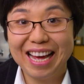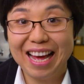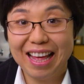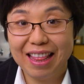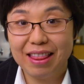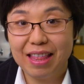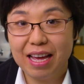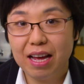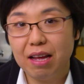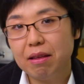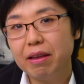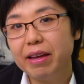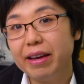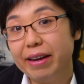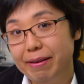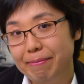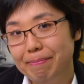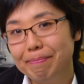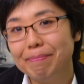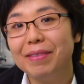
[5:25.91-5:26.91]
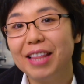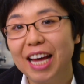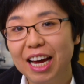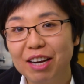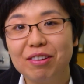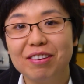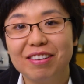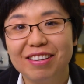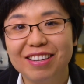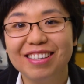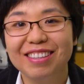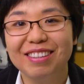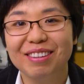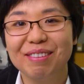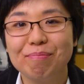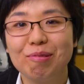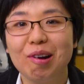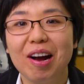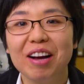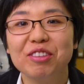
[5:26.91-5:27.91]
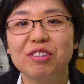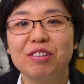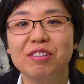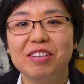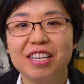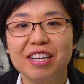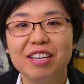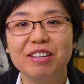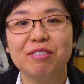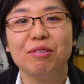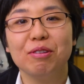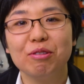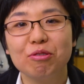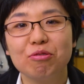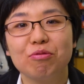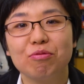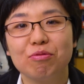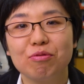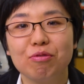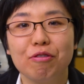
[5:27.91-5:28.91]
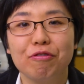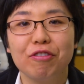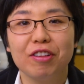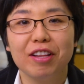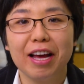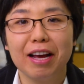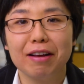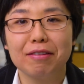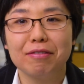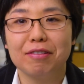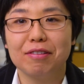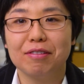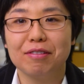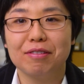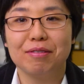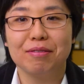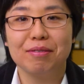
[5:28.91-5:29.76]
That, that, yeah, that. Proctodeal trophallaxis.